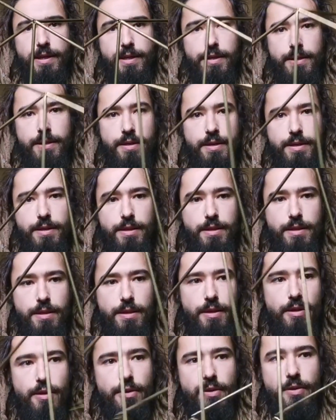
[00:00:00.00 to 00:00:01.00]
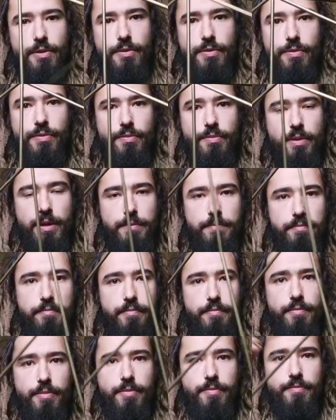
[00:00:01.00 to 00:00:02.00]
am
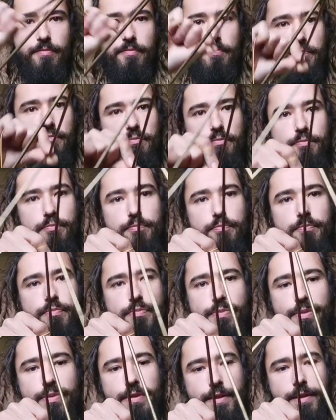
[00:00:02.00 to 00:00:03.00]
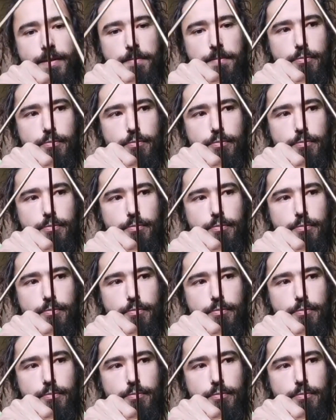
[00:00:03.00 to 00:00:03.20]
bridging that gap,